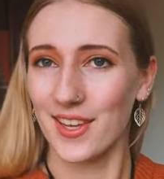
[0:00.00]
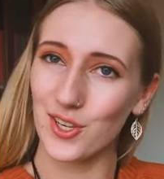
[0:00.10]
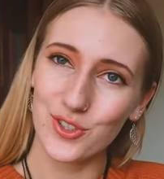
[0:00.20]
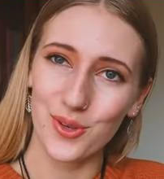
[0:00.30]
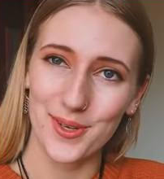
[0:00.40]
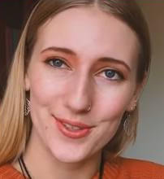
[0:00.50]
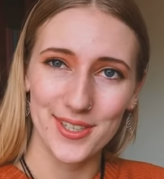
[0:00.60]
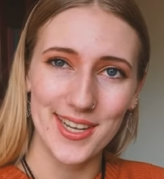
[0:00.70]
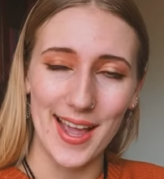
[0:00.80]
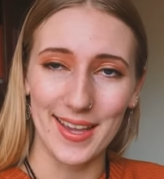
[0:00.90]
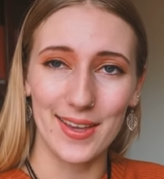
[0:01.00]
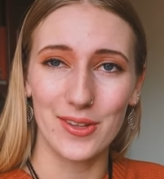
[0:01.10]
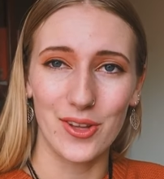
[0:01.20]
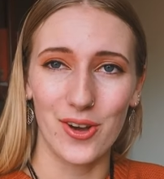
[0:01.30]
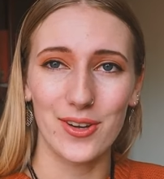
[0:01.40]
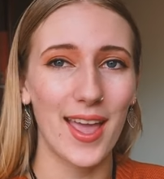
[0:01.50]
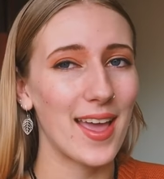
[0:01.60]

Thank you so much for tagging along,